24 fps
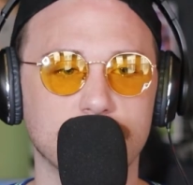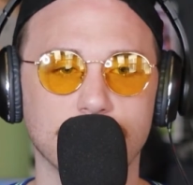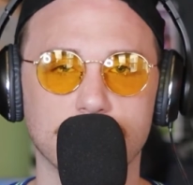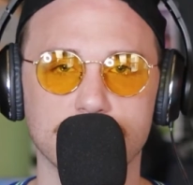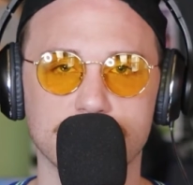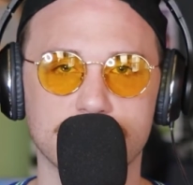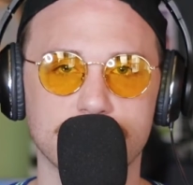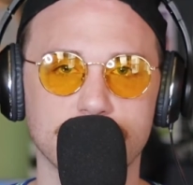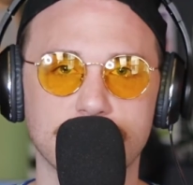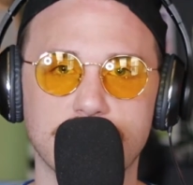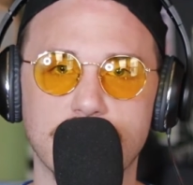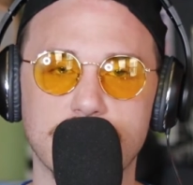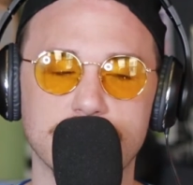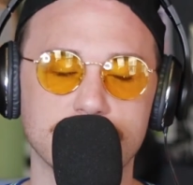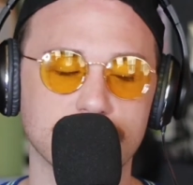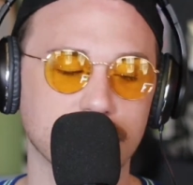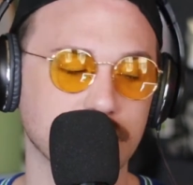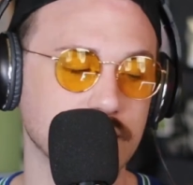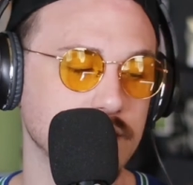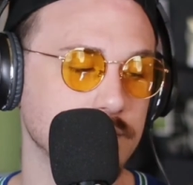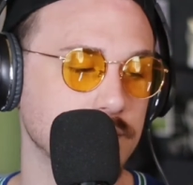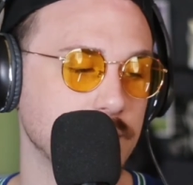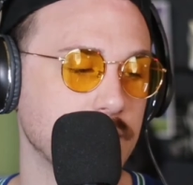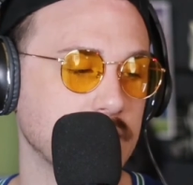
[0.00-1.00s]
Those two
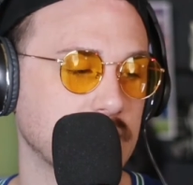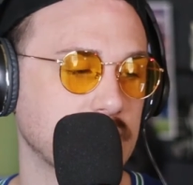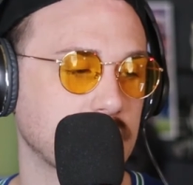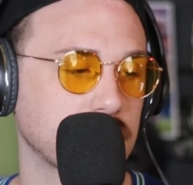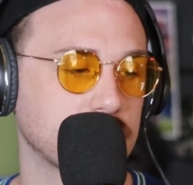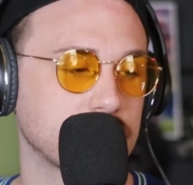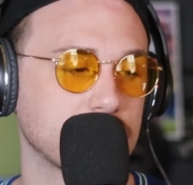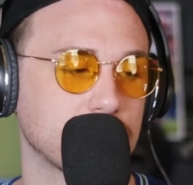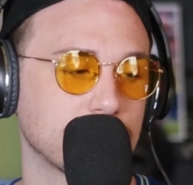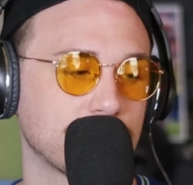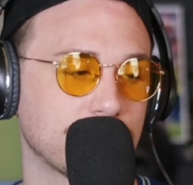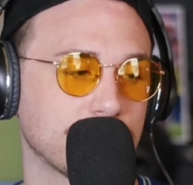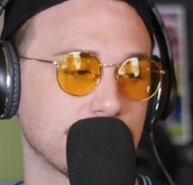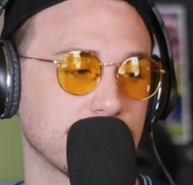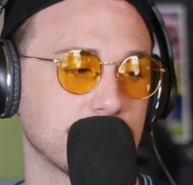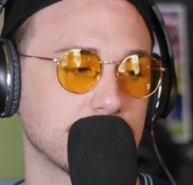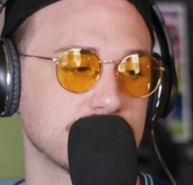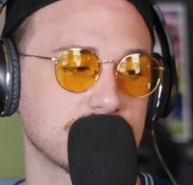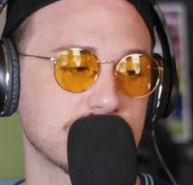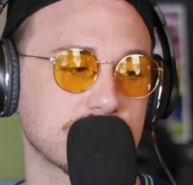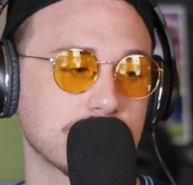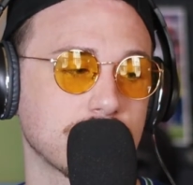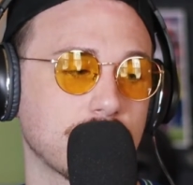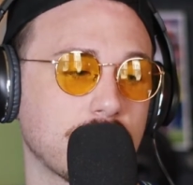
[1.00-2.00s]
guys are going to be making a
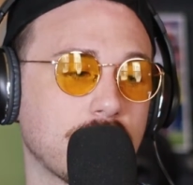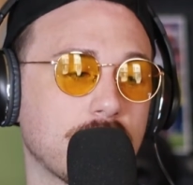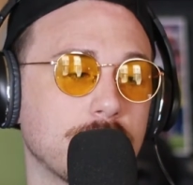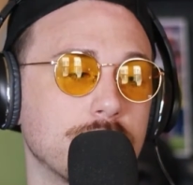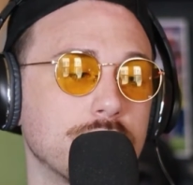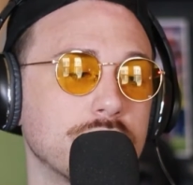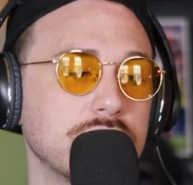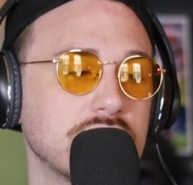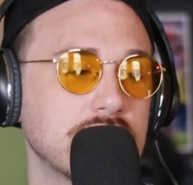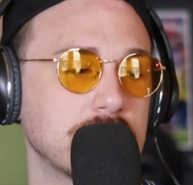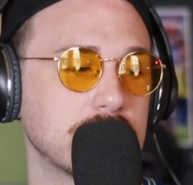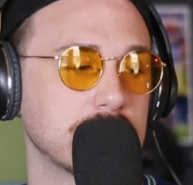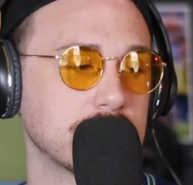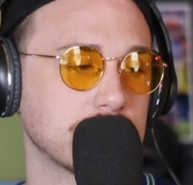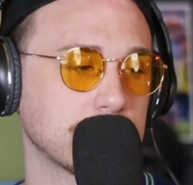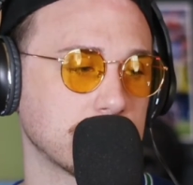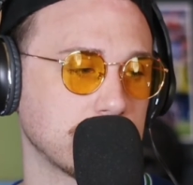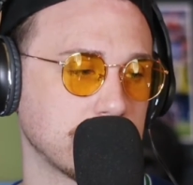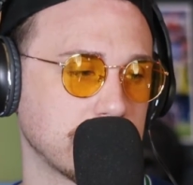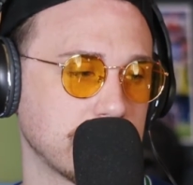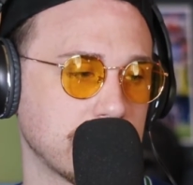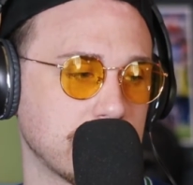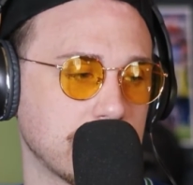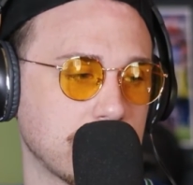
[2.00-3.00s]
difference
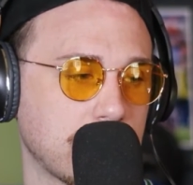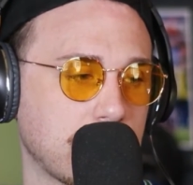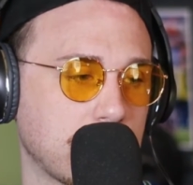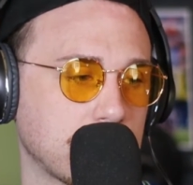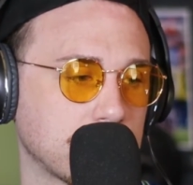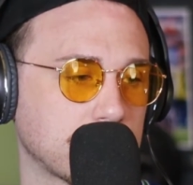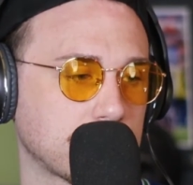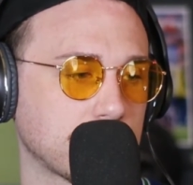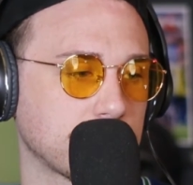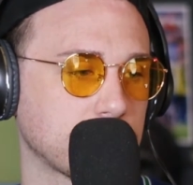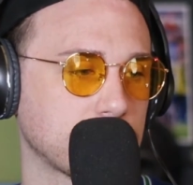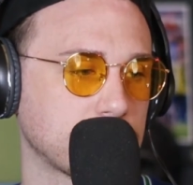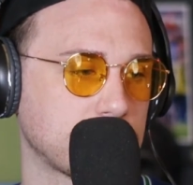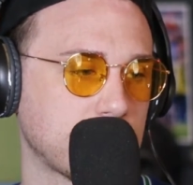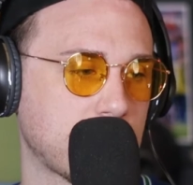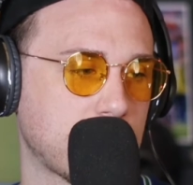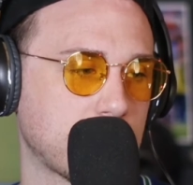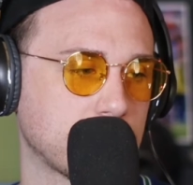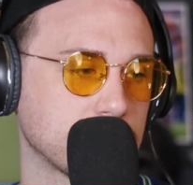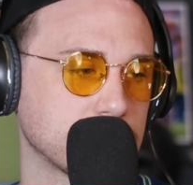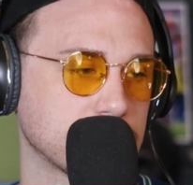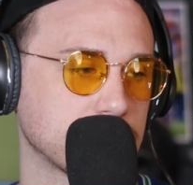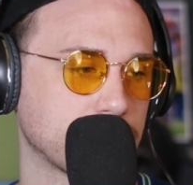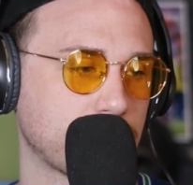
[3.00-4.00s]
immediately on third
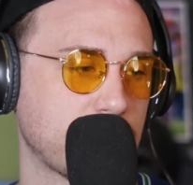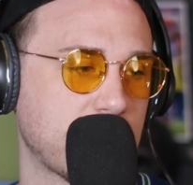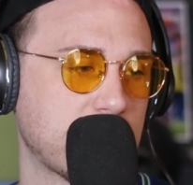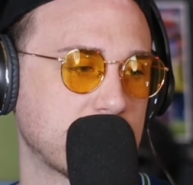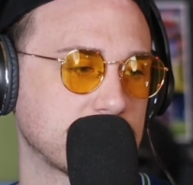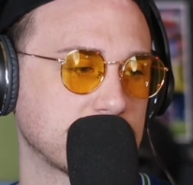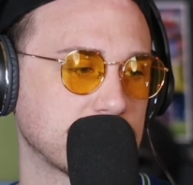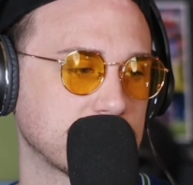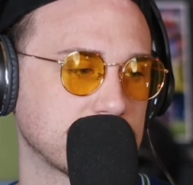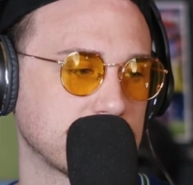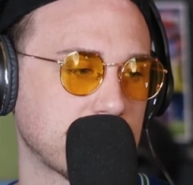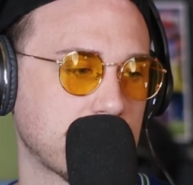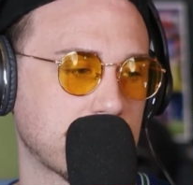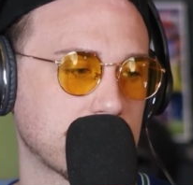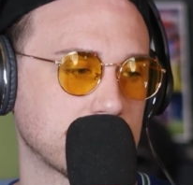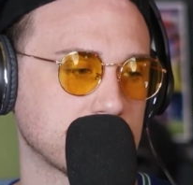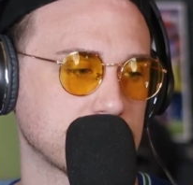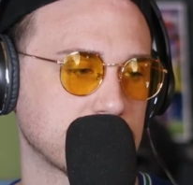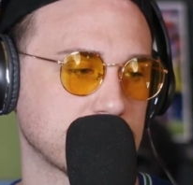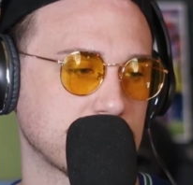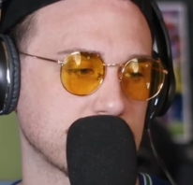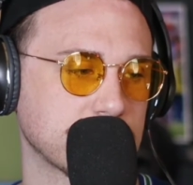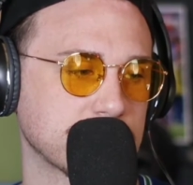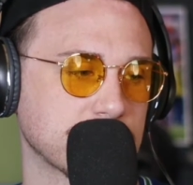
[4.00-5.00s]
downs, passing
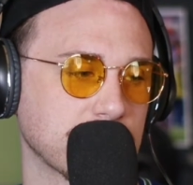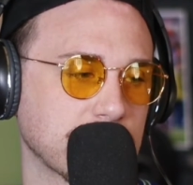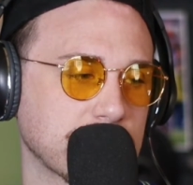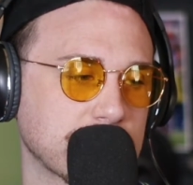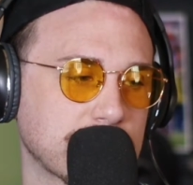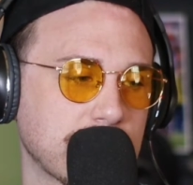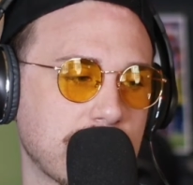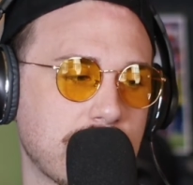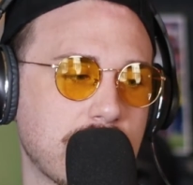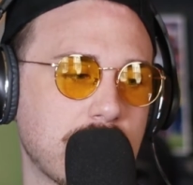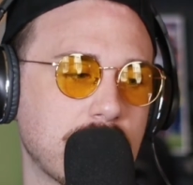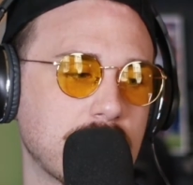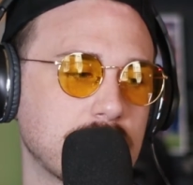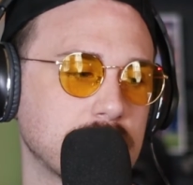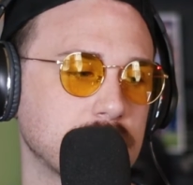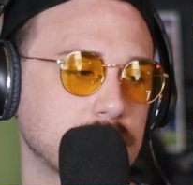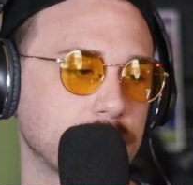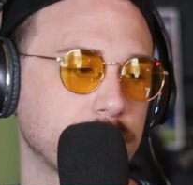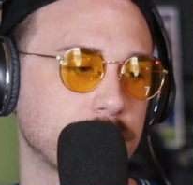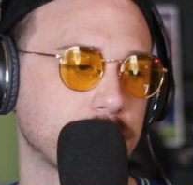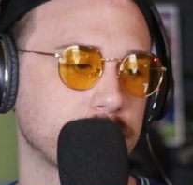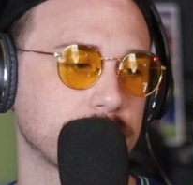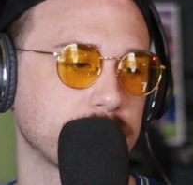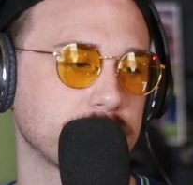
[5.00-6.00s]
downs, things like
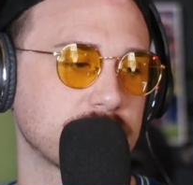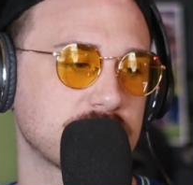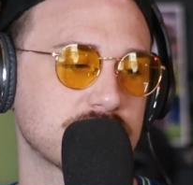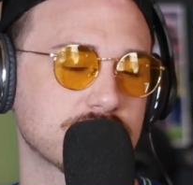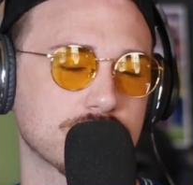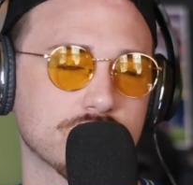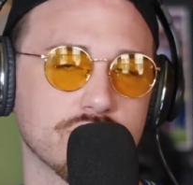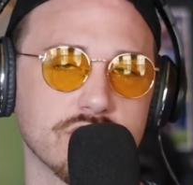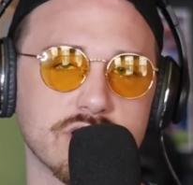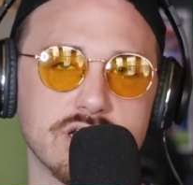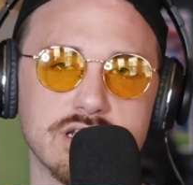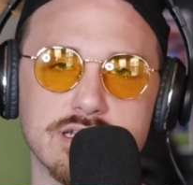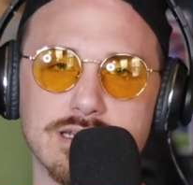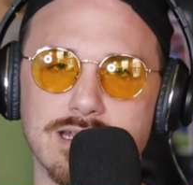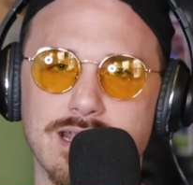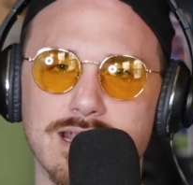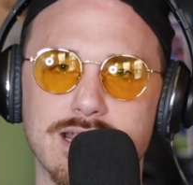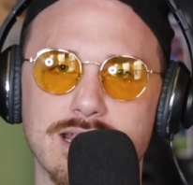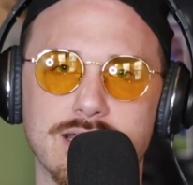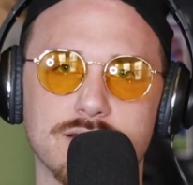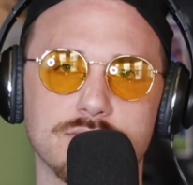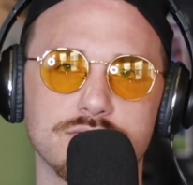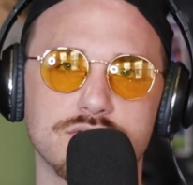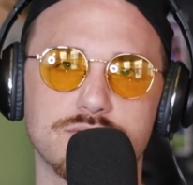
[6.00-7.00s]
that, screen
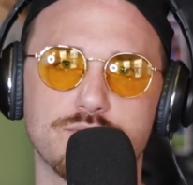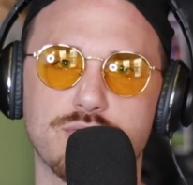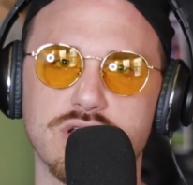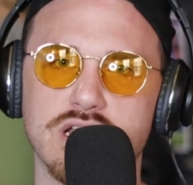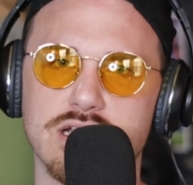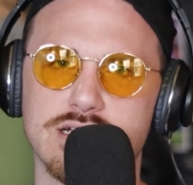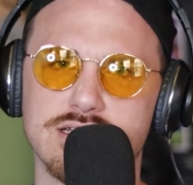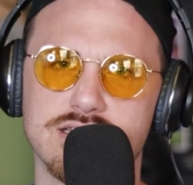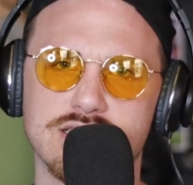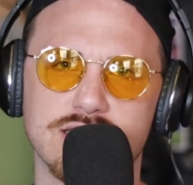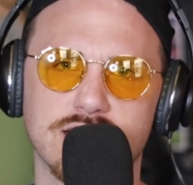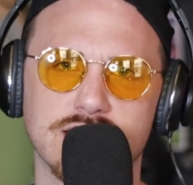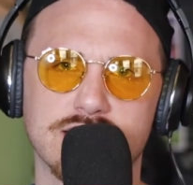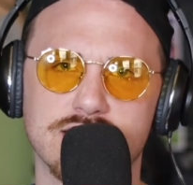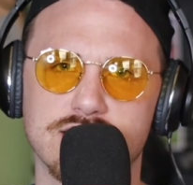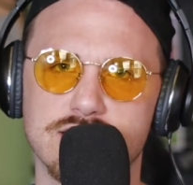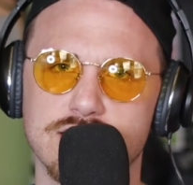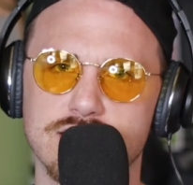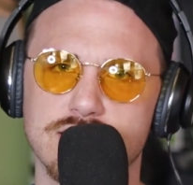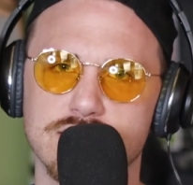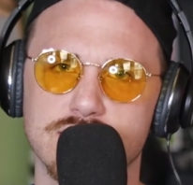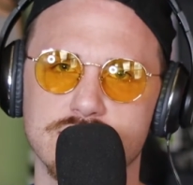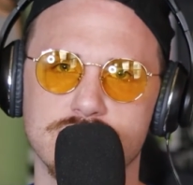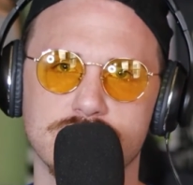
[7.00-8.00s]
games, pick
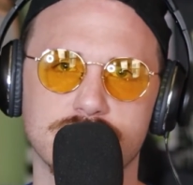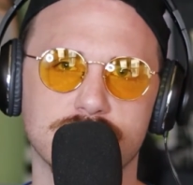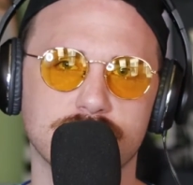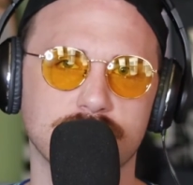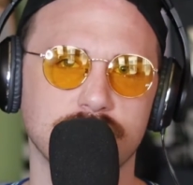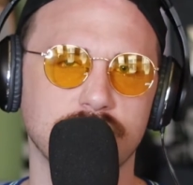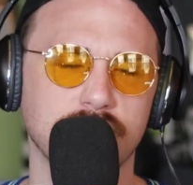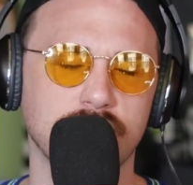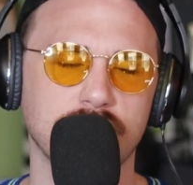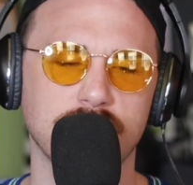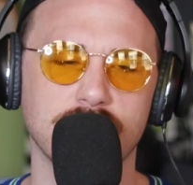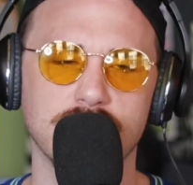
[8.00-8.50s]
sixes.